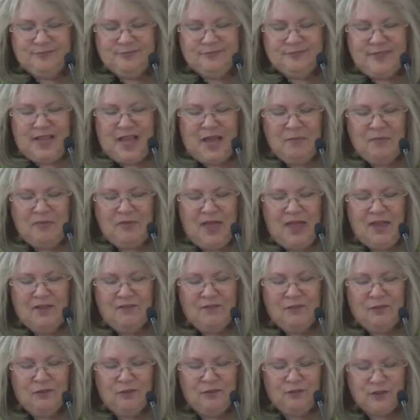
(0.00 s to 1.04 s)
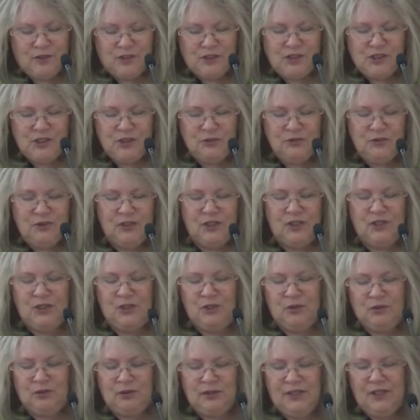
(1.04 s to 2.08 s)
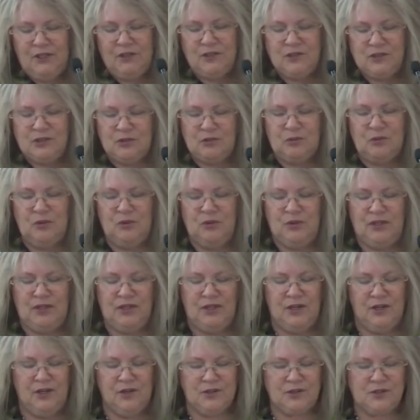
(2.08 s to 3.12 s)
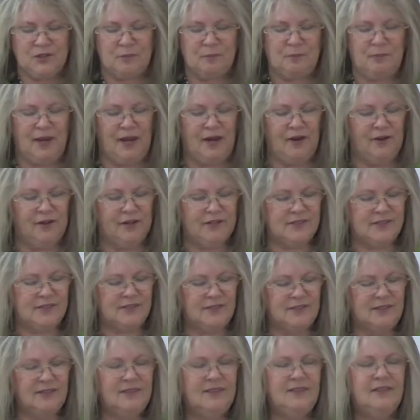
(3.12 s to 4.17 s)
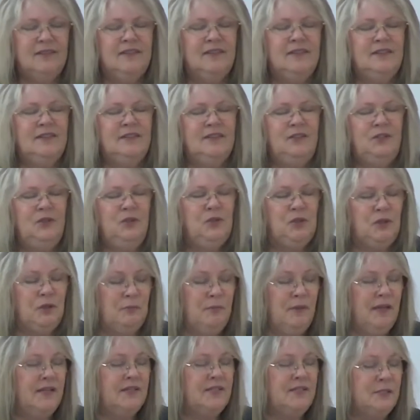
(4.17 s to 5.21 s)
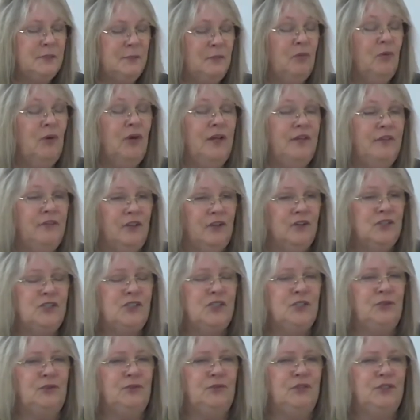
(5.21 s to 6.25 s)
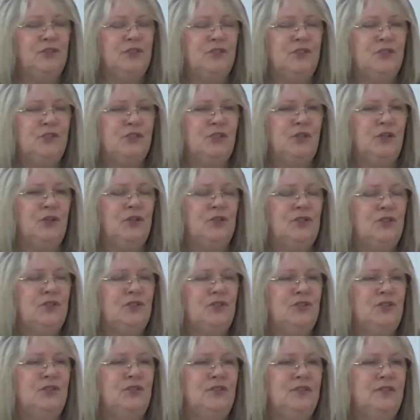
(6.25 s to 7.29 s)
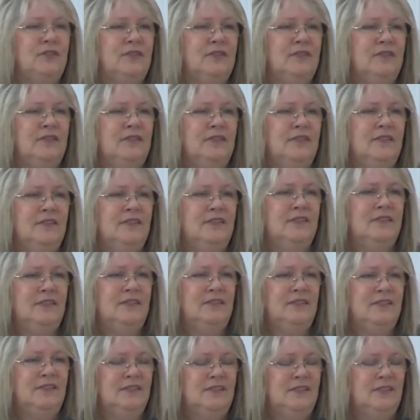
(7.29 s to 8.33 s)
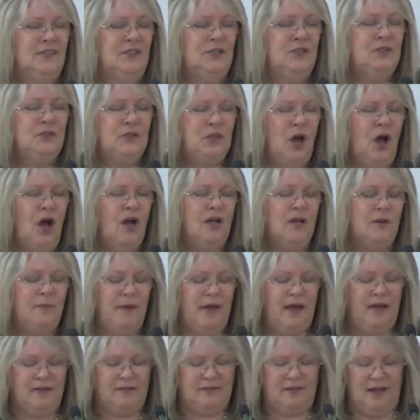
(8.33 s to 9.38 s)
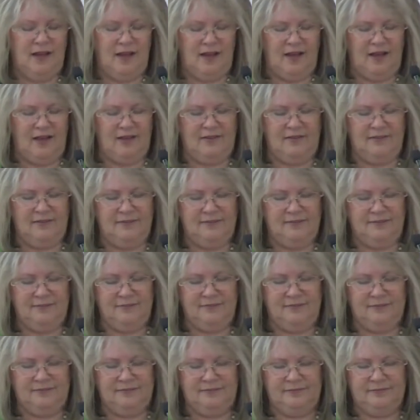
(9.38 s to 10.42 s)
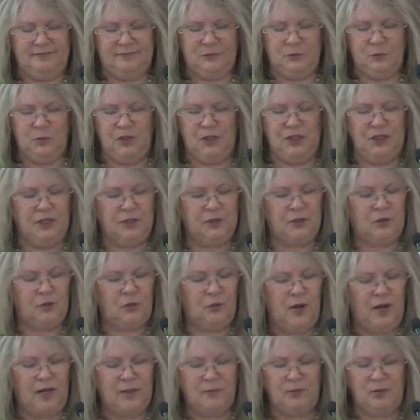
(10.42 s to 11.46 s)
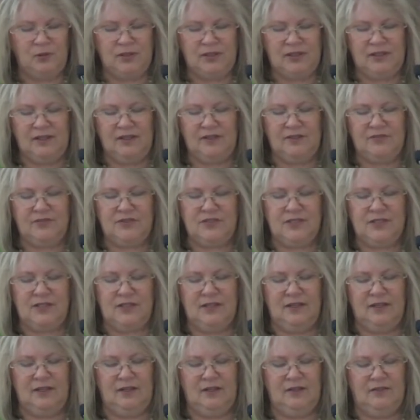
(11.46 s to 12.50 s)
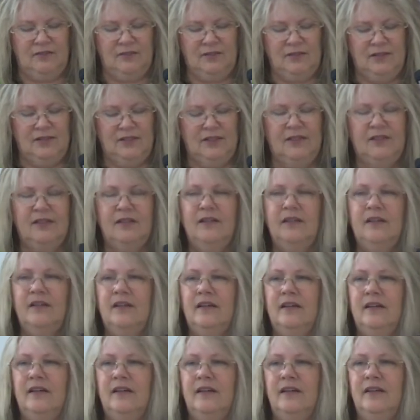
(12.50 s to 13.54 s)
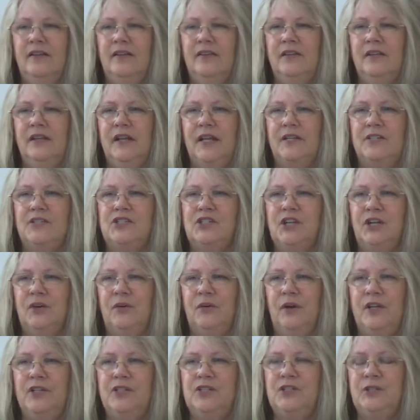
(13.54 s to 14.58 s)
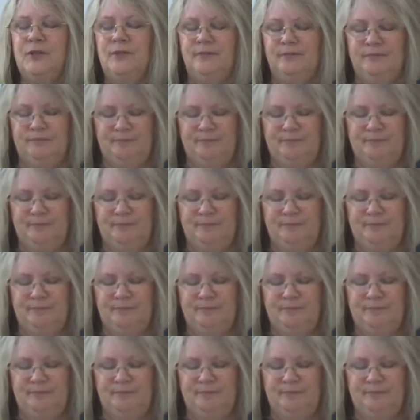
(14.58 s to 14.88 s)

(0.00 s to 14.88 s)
I'm thankful for children and youth leaders through the years and parents who commit to bring their children to church, who talk about God. What an incredible gift to give the next generation.